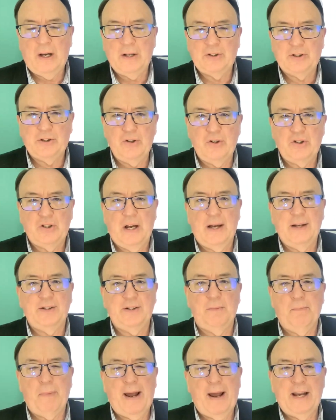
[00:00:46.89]

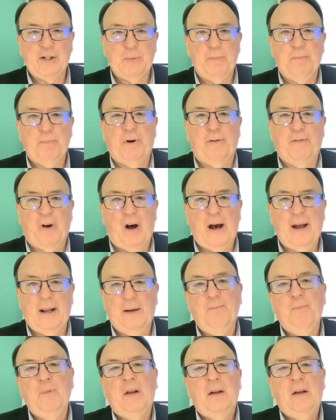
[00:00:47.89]
association management provider.